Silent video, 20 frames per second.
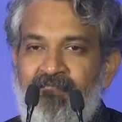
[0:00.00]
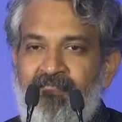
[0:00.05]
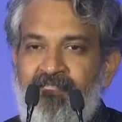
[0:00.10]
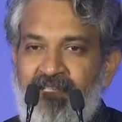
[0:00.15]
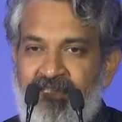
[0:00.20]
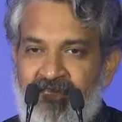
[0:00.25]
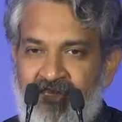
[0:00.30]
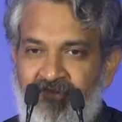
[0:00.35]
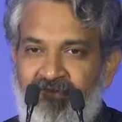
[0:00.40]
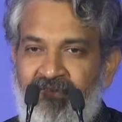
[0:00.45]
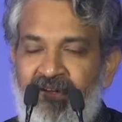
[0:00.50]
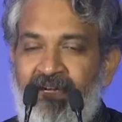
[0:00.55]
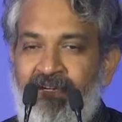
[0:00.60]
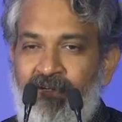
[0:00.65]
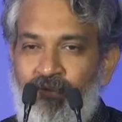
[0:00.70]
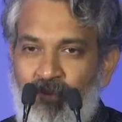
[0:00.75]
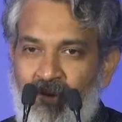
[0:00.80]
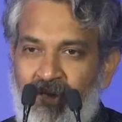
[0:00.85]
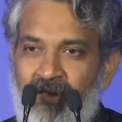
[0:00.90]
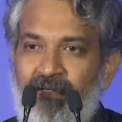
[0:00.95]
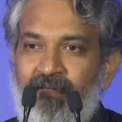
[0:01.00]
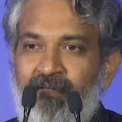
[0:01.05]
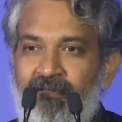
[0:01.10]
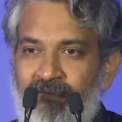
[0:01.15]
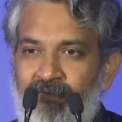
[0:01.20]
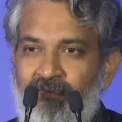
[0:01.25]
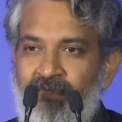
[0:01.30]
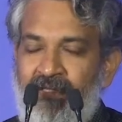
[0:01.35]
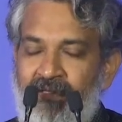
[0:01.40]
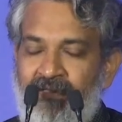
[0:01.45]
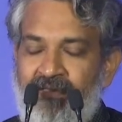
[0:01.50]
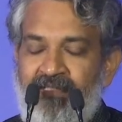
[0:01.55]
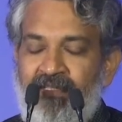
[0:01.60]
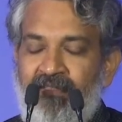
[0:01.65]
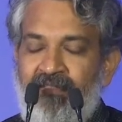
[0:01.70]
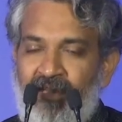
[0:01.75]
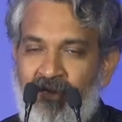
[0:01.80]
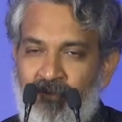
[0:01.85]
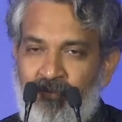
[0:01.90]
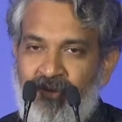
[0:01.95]
justified one. When it's
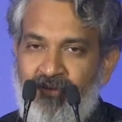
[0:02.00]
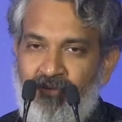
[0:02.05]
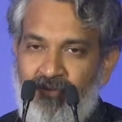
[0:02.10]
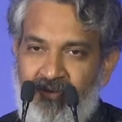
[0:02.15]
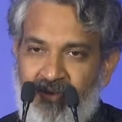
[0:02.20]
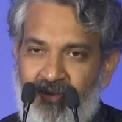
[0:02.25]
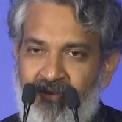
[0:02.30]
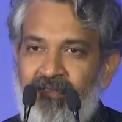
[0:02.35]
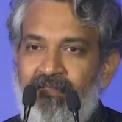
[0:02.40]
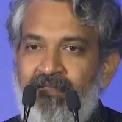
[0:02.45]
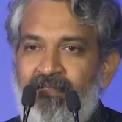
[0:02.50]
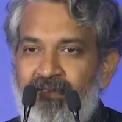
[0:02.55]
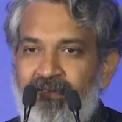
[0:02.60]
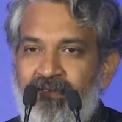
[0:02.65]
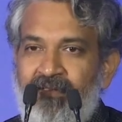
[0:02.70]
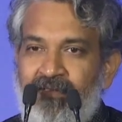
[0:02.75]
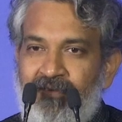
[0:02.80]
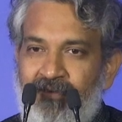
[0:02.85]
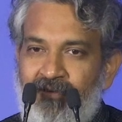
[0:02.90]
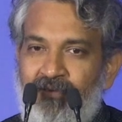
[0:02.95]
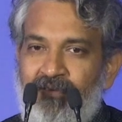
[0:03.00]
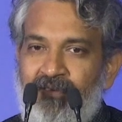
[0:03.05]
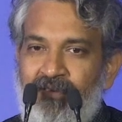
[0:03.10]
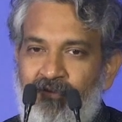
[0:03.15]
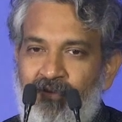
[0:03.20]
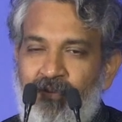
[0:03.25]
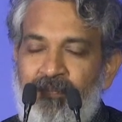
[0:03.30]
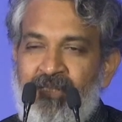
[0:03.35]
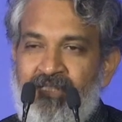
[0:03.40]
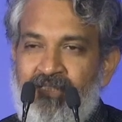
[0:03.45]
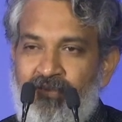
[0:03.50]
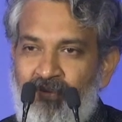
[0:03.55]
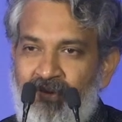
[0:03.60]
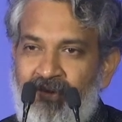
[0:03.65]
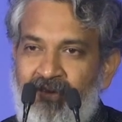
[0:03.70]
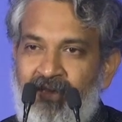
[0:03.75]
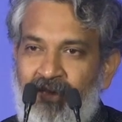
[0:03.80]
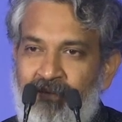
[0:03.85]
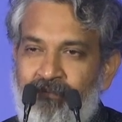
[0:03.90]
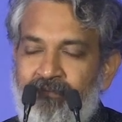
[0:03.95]
a Dharma Yutha, no, the weapons
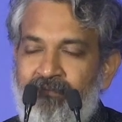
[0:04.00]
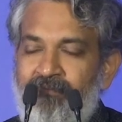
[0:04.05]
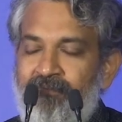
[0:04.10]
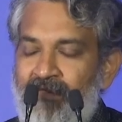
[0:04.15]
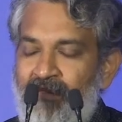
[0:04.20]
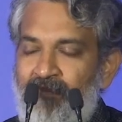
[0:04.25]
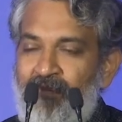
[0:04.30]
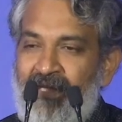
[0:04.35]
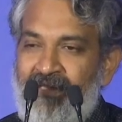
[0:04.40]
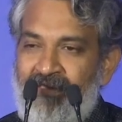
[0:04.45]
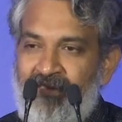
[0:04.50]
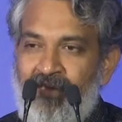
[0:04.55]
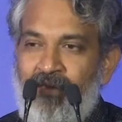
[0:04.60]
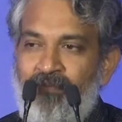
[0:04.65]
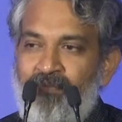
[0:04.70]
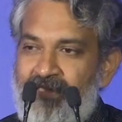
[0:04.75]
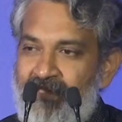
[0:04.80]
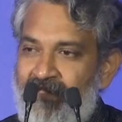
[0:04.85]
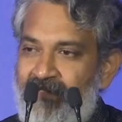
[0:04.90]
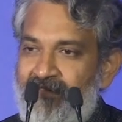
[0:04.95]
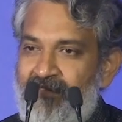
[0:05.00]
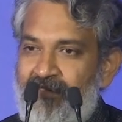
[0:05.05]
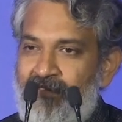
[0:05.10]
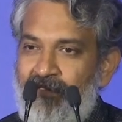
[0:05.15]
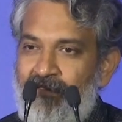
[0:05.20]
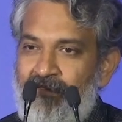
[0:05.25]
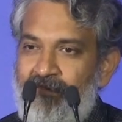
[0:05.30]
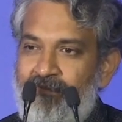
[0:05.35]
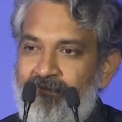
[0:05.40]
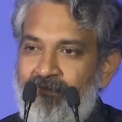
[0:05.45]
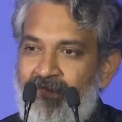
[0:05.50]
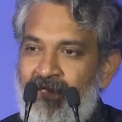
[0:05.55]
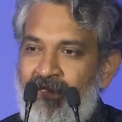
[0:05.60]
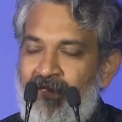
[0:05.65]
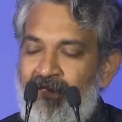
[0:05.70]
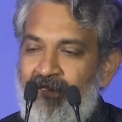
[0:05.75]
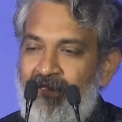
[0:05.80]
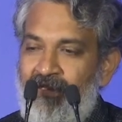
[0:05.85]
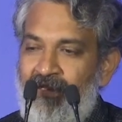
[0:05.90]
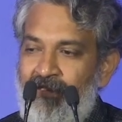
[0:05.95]
will come by themselves. So
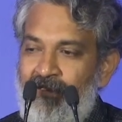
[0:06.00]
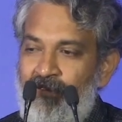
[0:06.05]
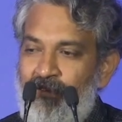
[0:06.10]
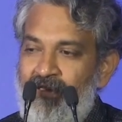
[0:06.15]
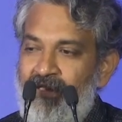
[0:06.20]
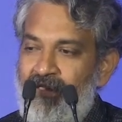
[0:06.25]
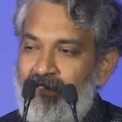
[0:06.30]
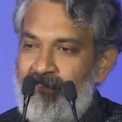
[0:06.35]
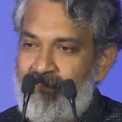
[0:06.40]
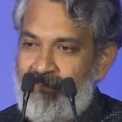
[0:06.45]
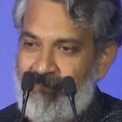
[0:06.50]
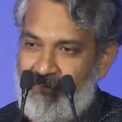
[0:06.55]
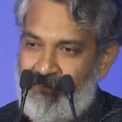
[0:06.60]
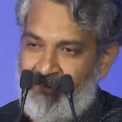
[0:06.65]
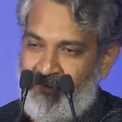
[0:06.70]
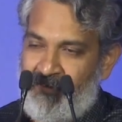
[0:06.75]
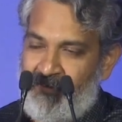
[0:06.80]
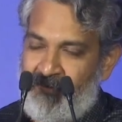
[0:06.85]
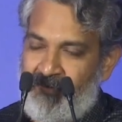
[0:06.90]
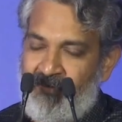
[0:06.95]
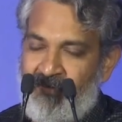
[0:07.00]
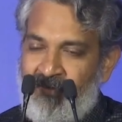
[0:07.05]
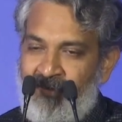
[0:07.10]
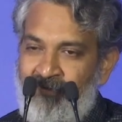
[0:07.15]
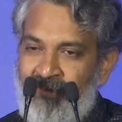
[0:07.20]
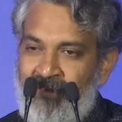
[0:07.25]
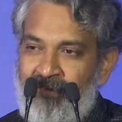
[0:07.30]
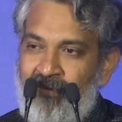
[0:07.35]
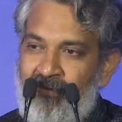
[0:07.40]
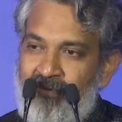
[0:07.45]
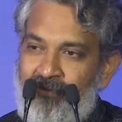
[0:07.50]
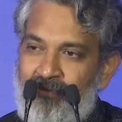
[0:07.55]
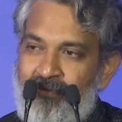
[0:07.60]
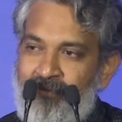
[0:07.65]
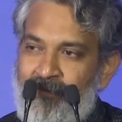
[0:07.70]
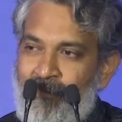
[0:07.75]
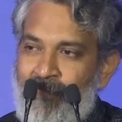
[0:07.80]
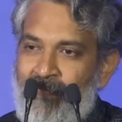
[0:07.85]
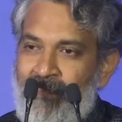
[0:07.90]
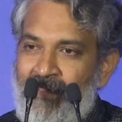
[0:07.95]
I look at Ravi Garu